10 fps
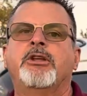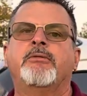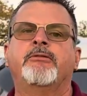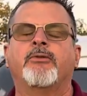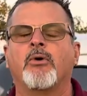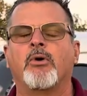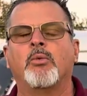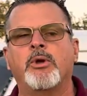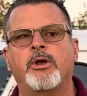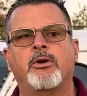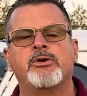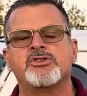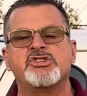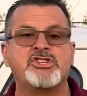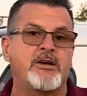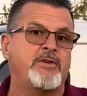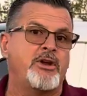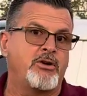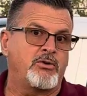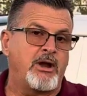TV4. We are seven
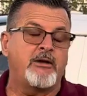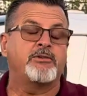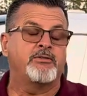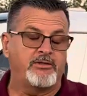aircraft, the